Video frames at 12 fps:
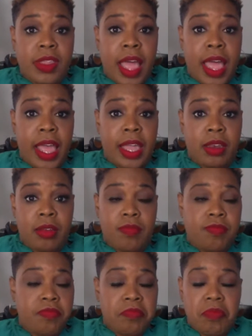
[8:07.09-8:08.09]
not
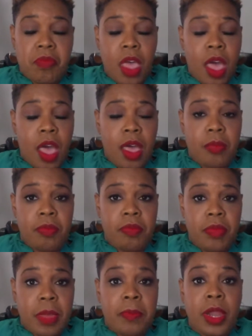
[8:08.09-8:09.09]

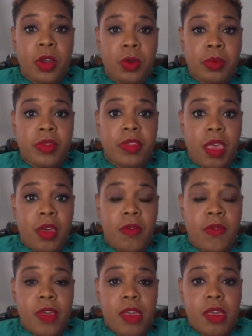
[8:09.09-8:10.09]
my normal self.